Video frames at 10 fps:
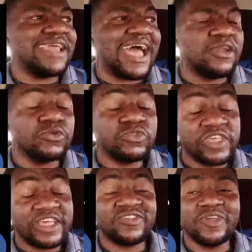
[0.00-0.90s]
I don't
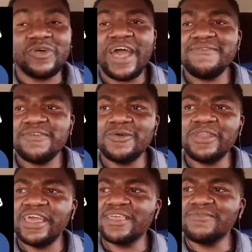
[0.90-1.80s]
think so. I feel
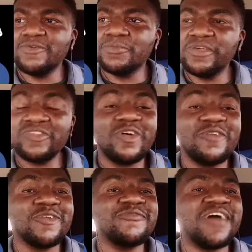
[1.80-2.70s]
like if you piss off
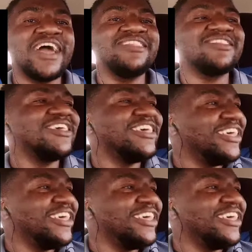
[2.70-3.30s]
your fans,